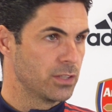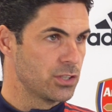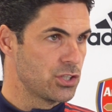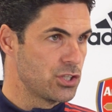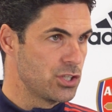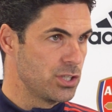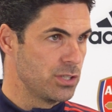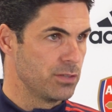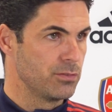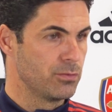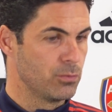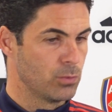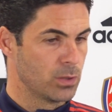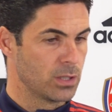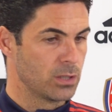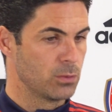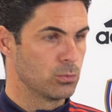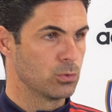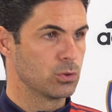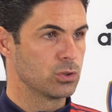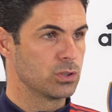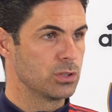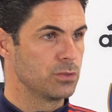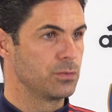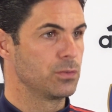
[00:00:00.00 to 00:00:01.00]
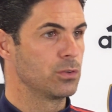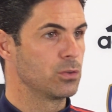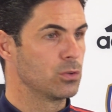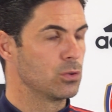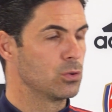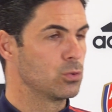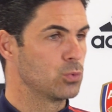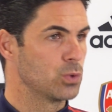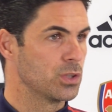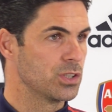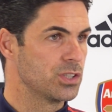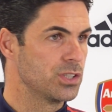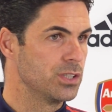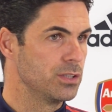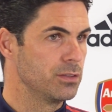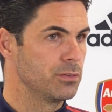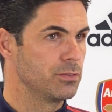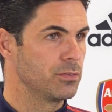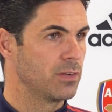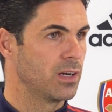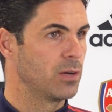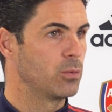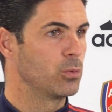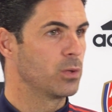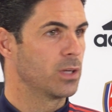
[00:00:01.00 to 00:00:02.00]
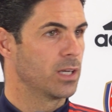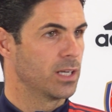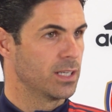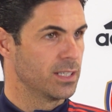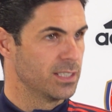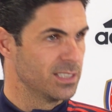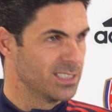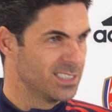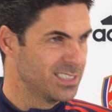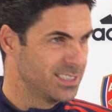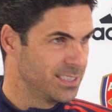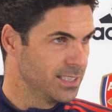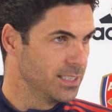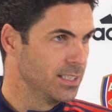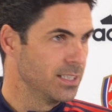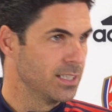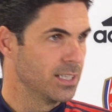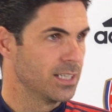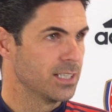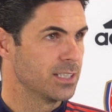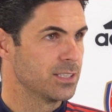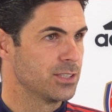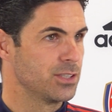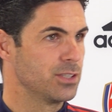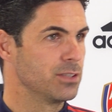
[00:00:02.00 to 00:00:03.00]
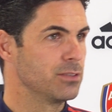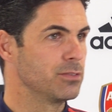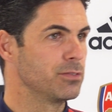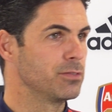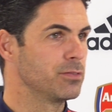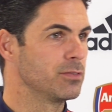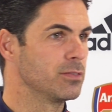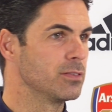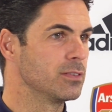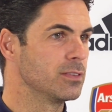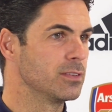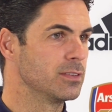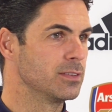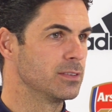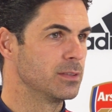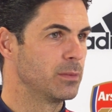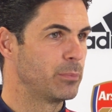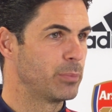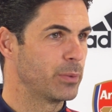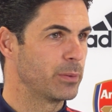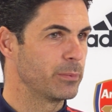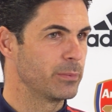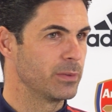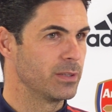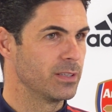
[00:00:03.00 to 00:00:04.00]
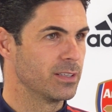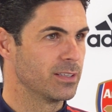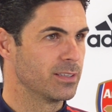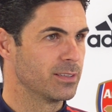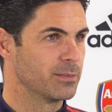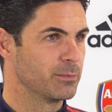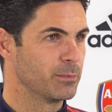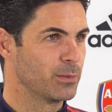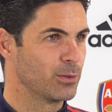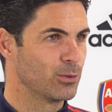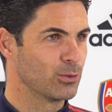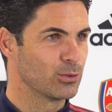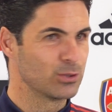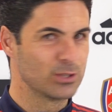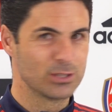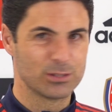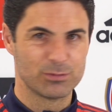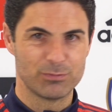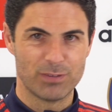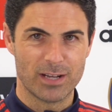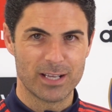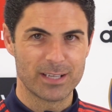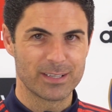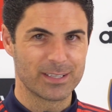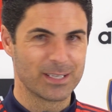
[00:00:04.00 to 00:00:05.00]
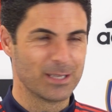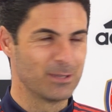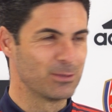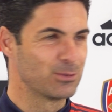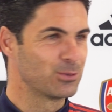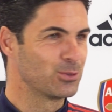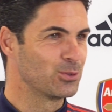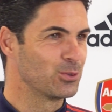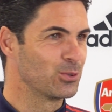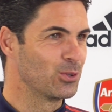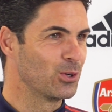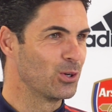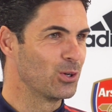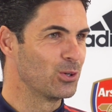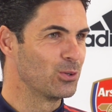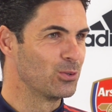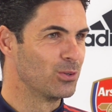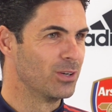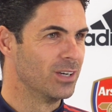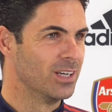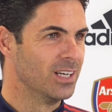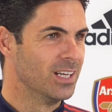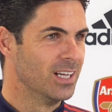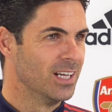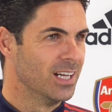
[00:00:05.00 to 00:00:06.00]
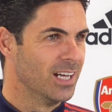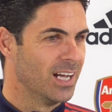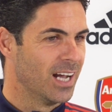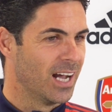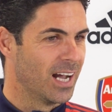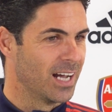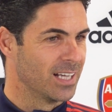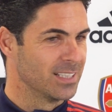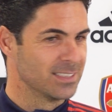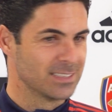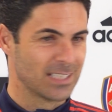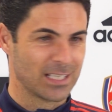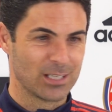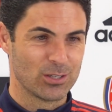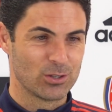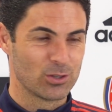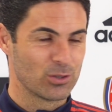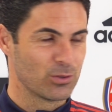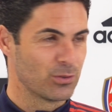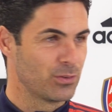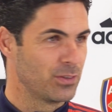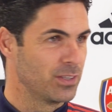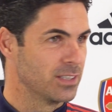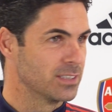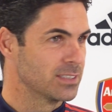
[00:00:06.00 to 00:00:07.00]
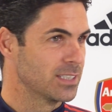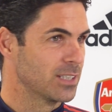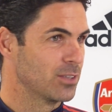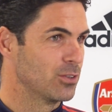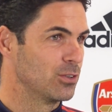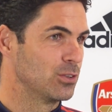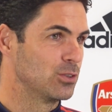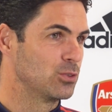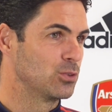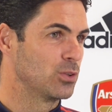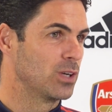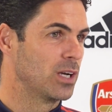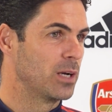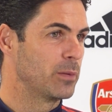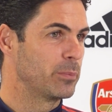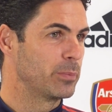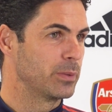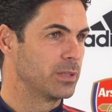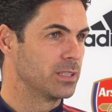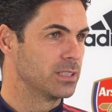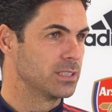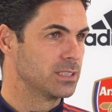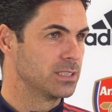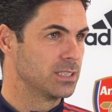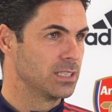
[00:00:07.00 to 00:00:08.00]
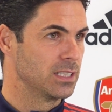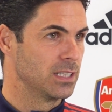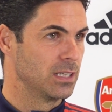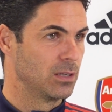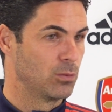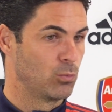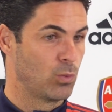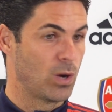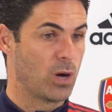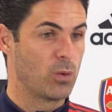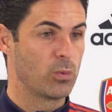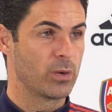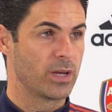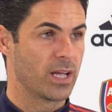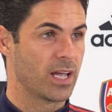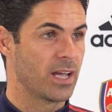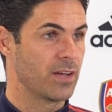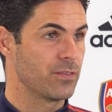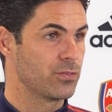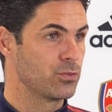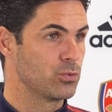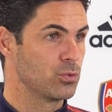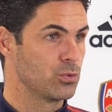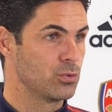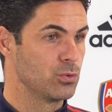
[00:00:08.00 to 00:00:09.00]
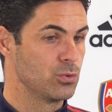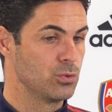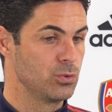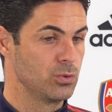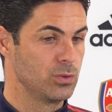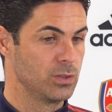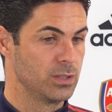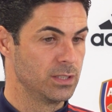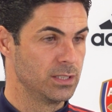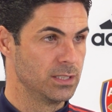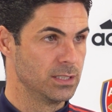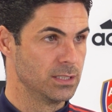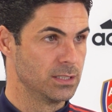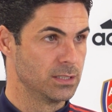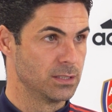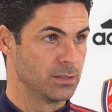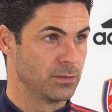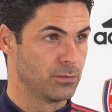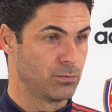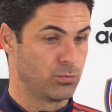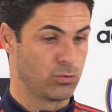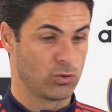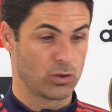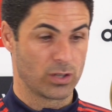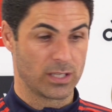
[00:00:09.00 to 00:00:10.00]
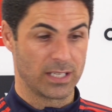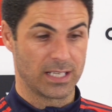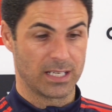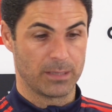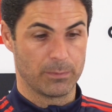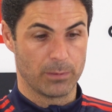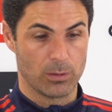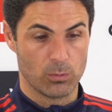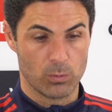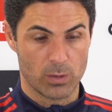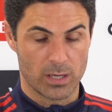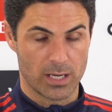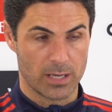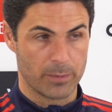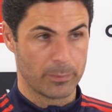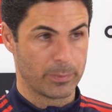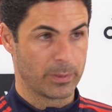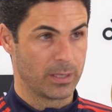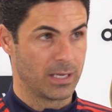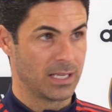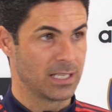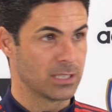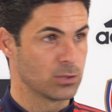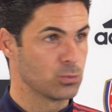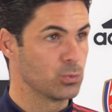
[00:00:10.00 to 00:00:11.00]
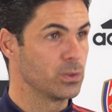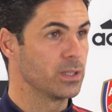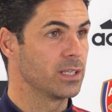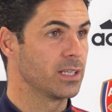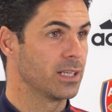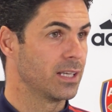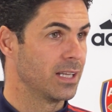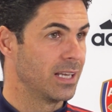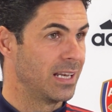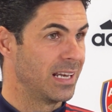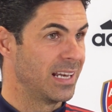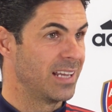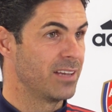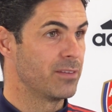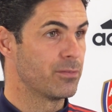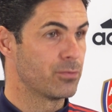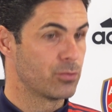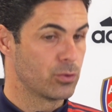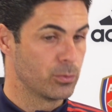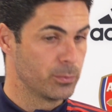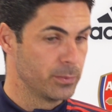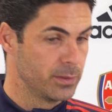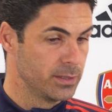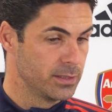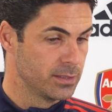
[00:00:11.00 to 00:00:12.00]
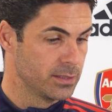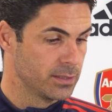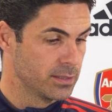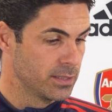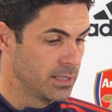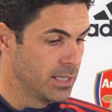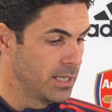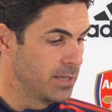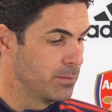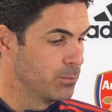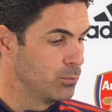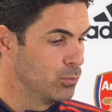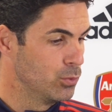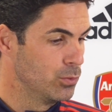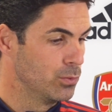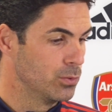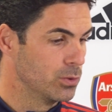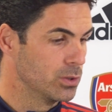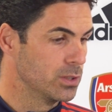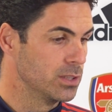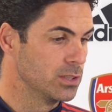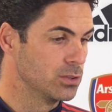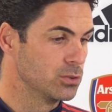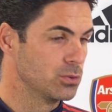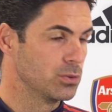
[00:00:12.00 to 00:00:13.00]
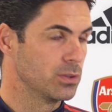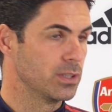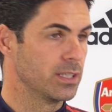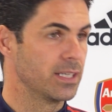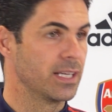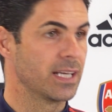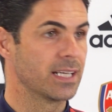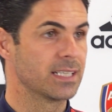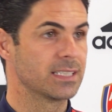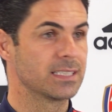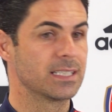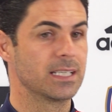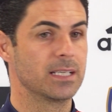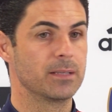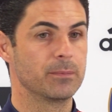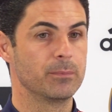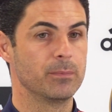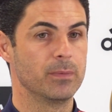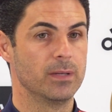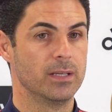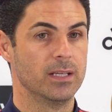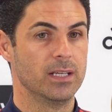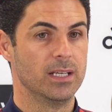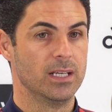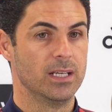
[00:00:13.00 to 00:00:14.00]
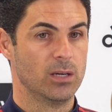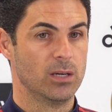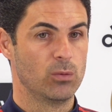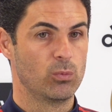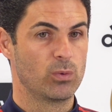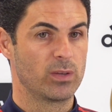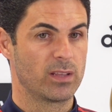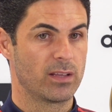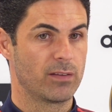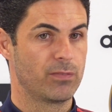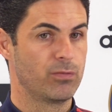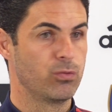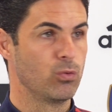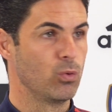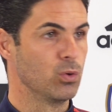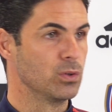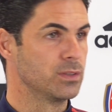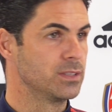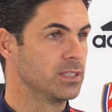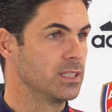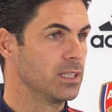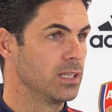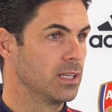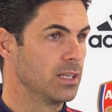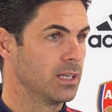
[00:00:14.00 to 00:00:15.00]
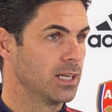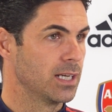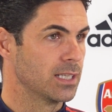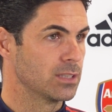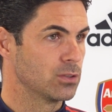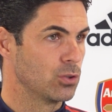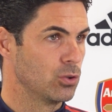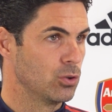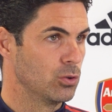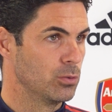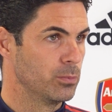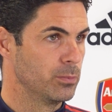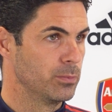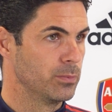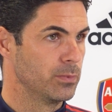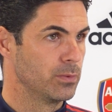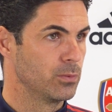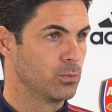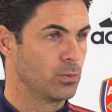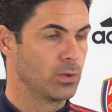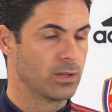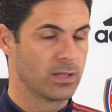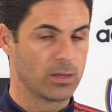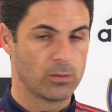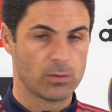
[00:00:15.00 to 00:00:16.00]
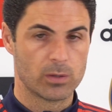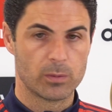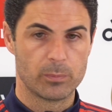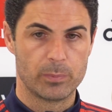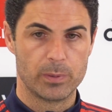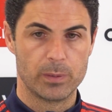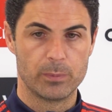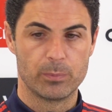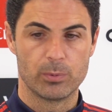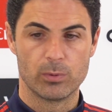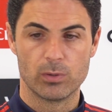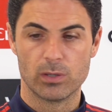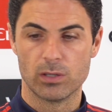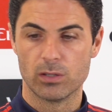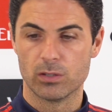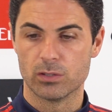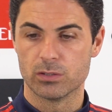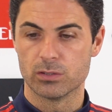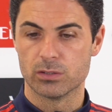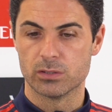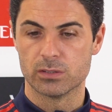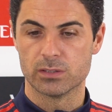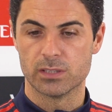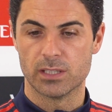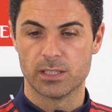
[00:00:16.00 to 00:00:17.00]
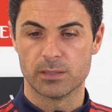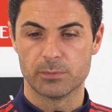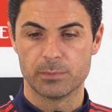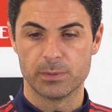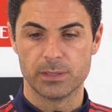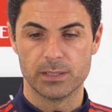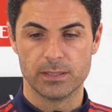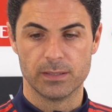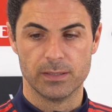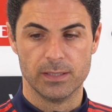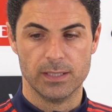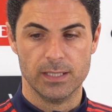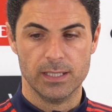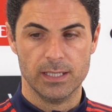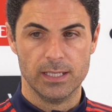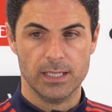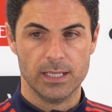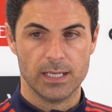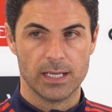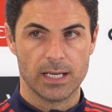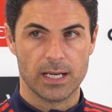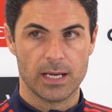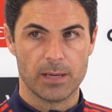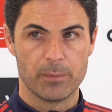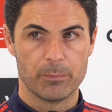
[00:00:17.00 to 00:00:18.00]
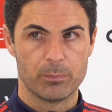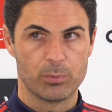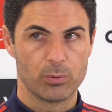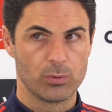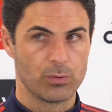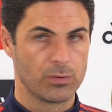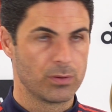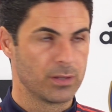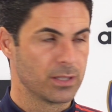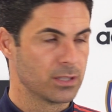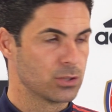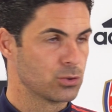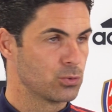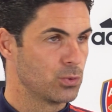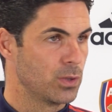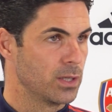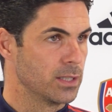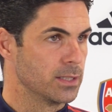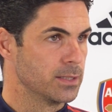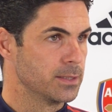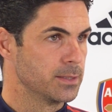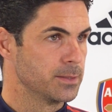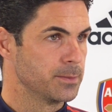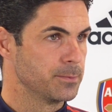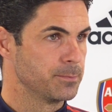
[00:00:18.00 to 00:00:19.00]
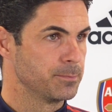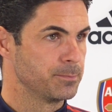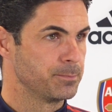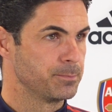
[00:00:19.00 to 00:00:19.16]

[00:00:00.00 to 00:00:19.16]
achieved what it was difficult to achieve, and we can still achieve the Premier League, because it's five games to go, and a lot of things are going to happen still. What we have to do is forget about what happened last week, learn from it, and move on into the next game with a full tilt at home, with our people, London Derby, and put things right.